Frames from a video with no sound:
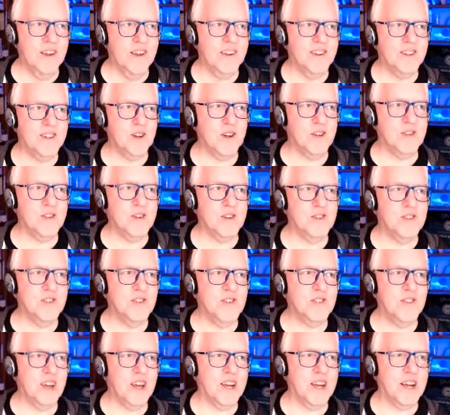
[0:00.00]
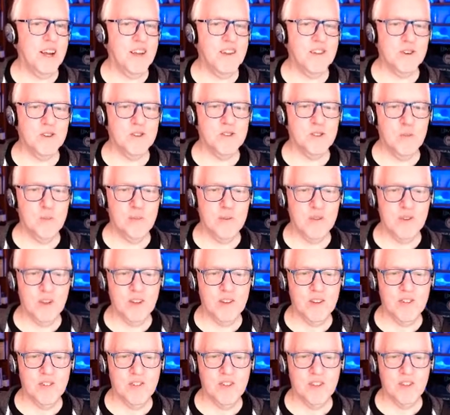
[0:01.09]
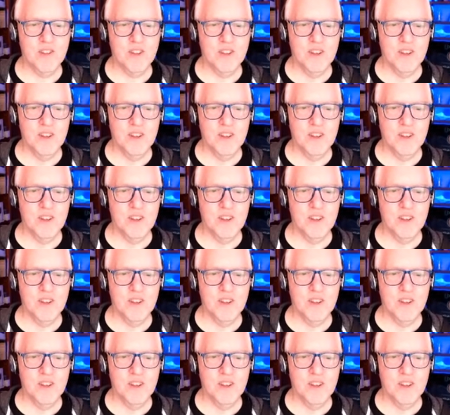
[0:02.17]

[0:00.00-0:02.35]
Justin says that guy looks obsessed.